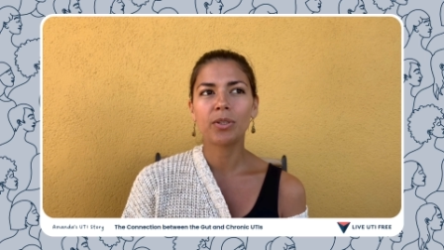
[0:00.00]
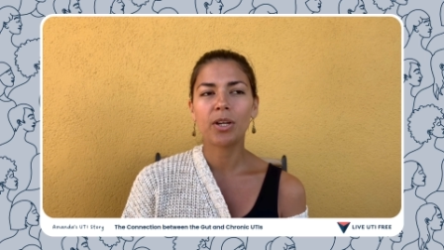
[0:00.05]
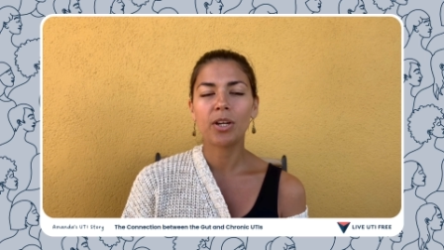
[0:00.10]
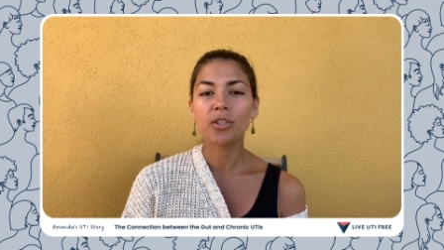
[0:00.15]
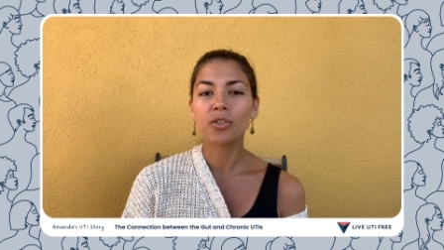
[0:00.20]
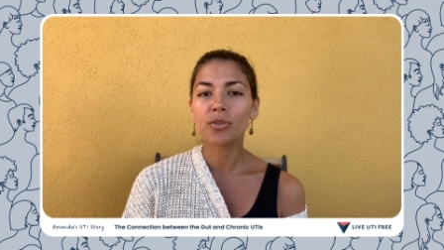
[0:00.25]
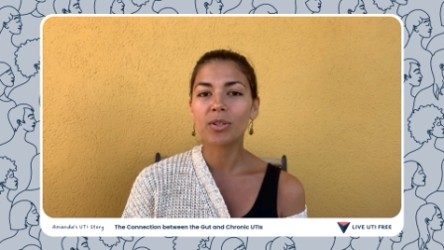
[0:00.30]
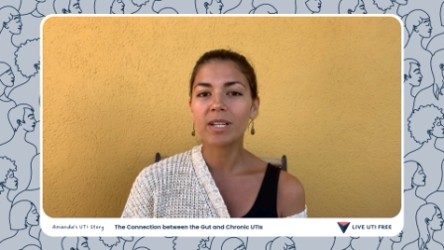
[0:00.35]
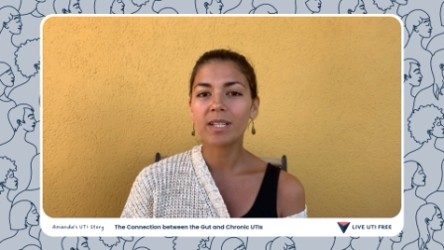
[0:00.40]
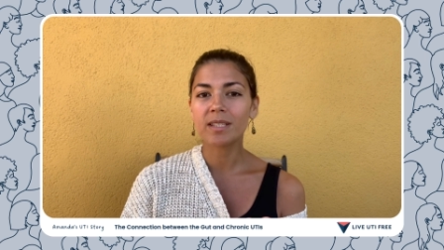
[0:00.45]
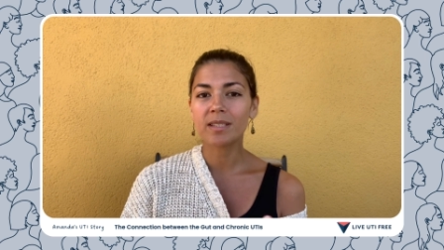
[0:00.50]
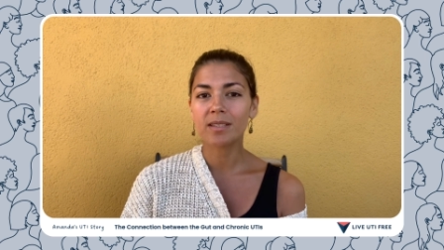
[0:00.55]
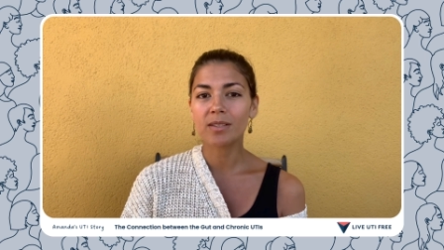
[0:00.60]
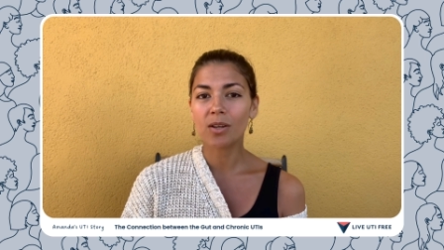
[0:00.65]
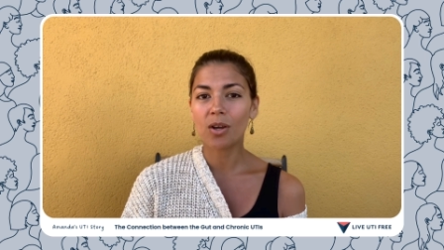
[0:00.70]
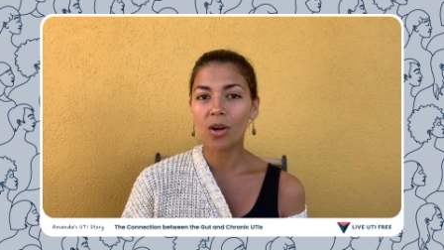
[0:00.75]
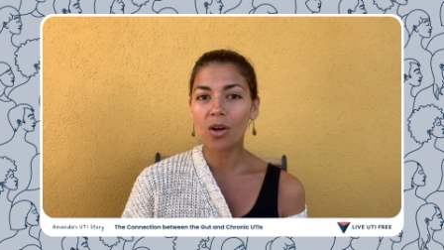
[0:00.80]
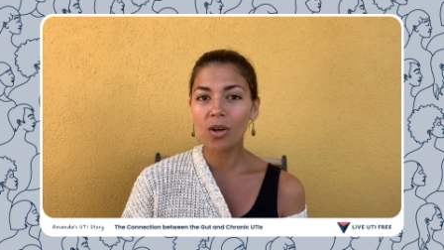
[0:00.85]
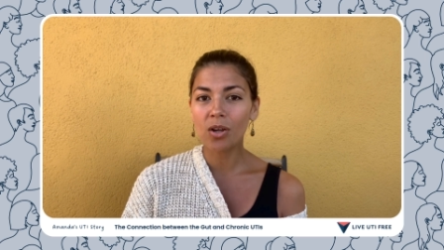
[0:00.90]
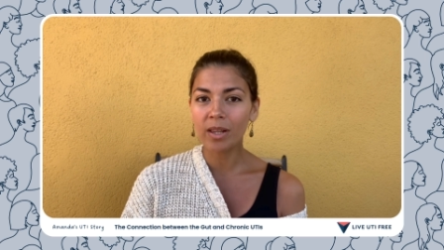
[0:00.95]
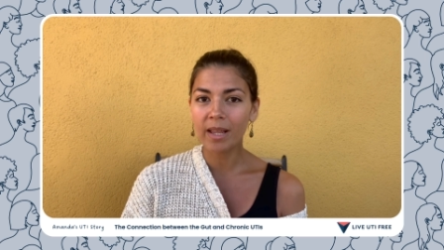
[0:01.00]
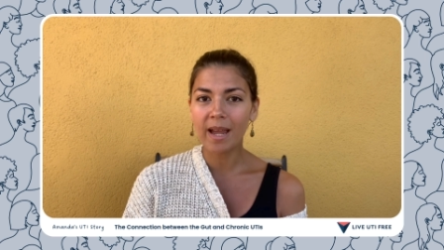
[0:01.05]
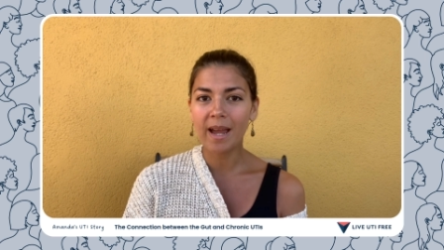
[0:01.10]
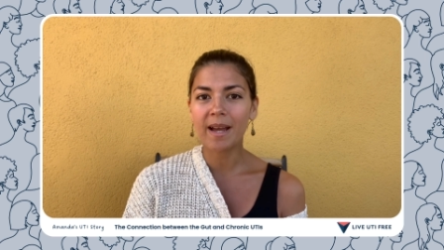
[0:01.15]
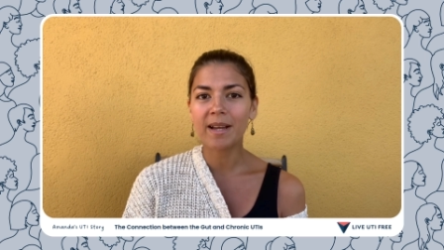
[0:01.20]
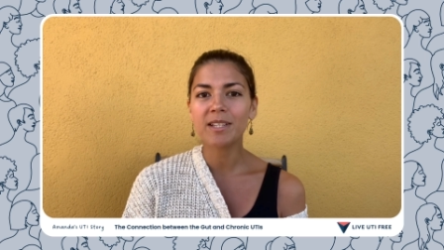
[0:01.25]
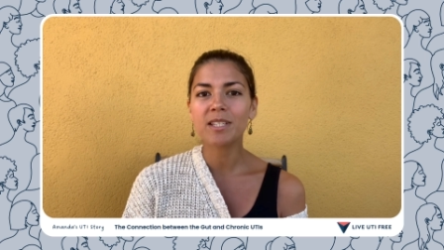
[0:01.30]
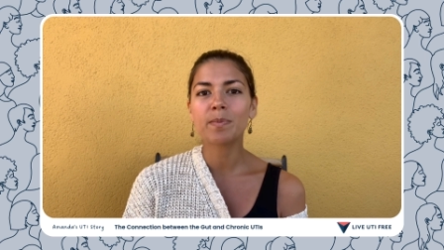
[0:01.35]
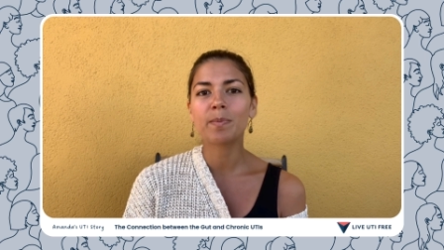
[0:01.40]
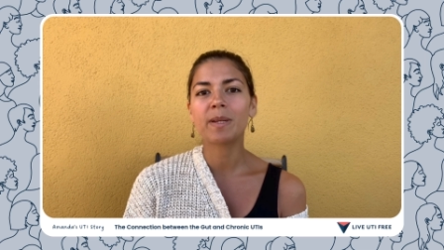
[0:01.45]
address all
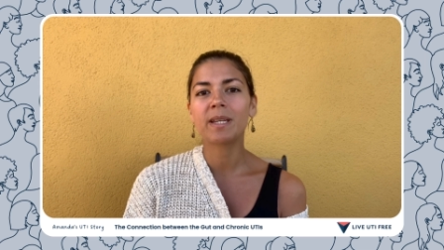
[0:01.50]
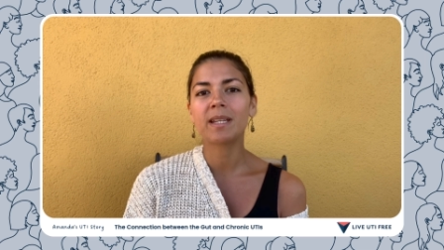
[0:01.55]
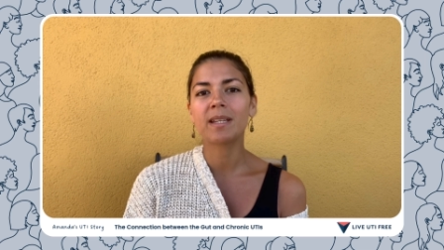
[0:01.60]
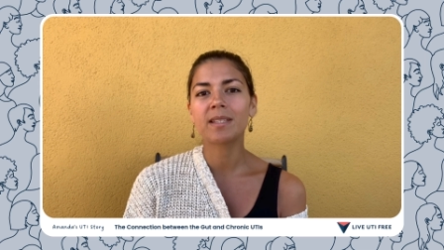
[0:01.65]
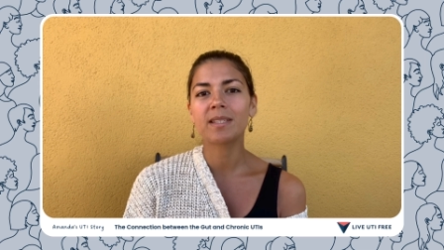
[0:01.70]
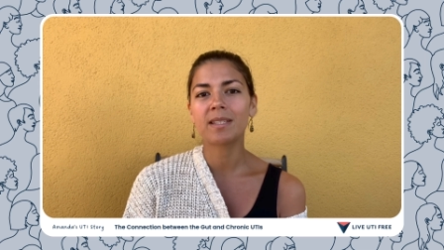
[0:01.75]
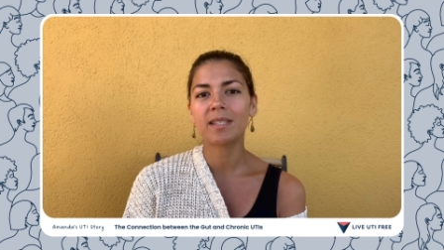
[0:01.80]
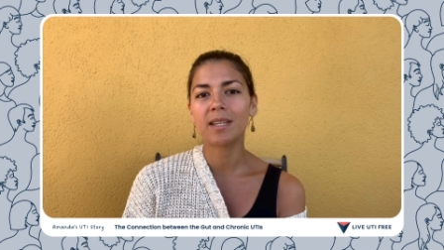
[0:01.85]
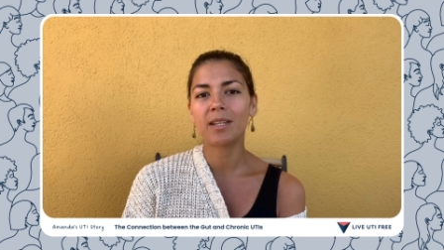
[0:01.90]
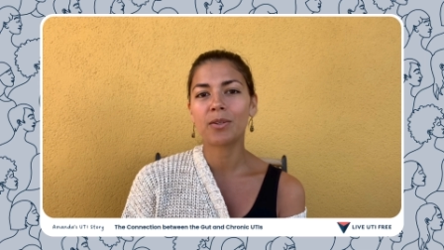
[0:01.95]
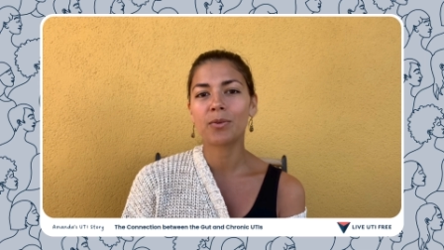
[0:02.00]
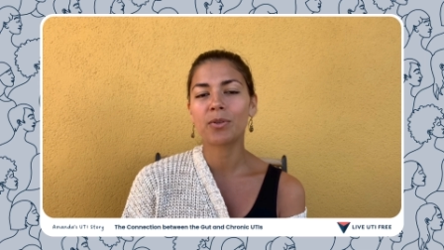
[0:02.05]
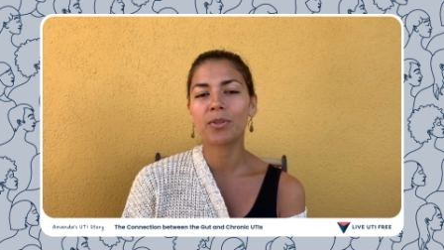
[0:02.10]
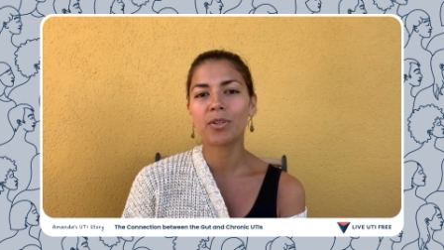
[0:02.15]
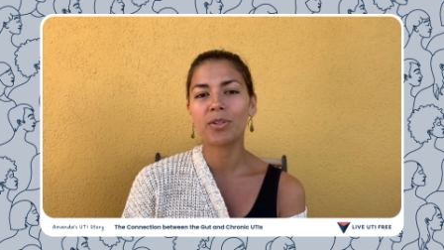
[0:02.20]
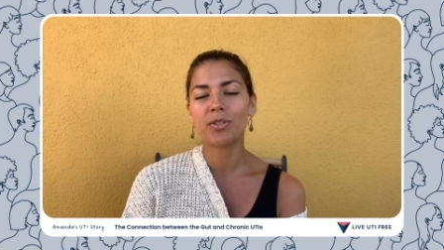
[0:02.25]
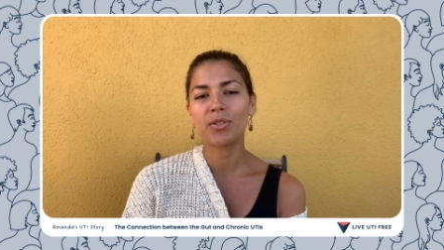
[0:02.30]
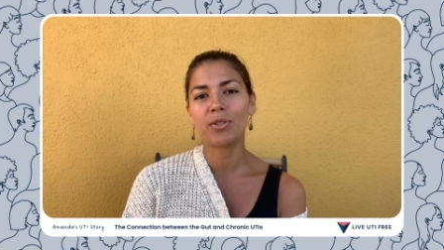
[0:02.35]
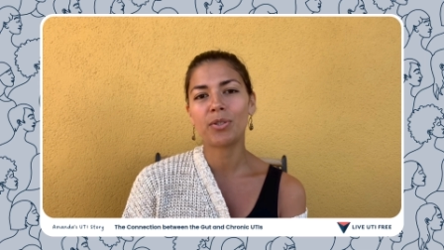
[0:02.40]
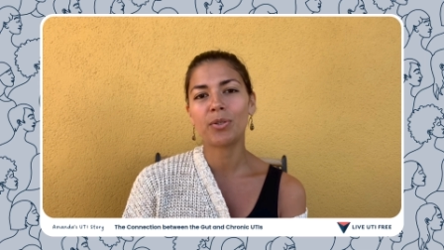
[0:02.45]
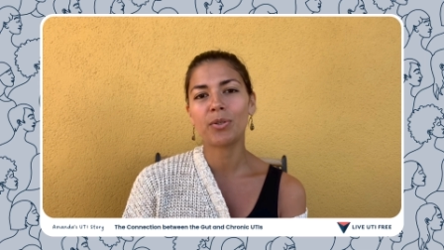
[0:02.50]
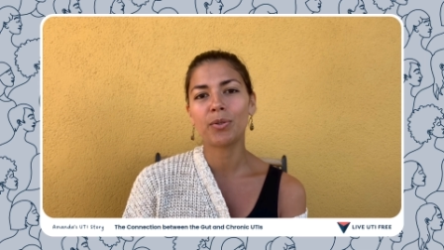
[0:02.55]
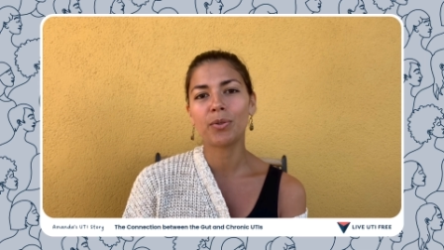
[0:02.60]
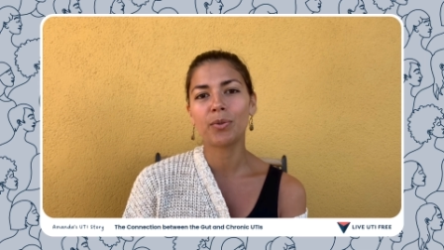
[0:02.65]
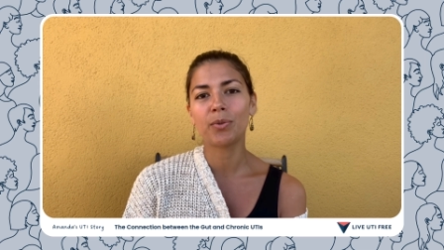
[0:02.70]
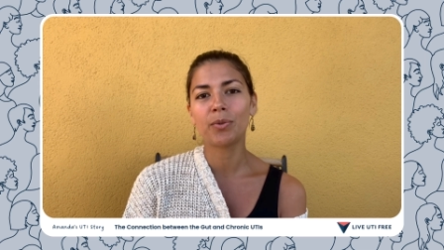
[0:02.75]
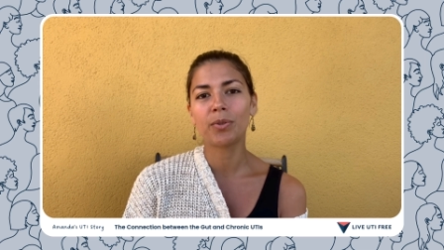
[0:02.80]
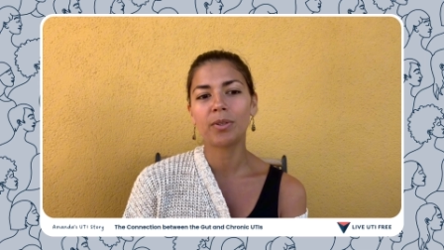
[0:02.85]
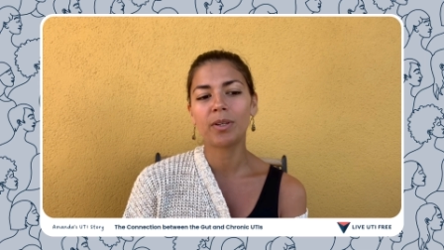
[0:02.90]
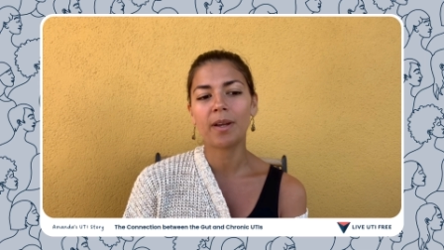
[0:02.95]
aspects in order
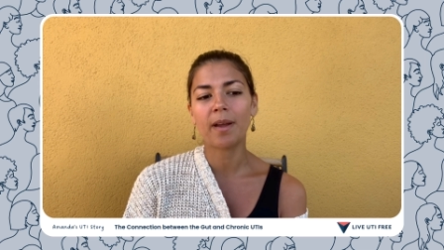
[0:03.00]
to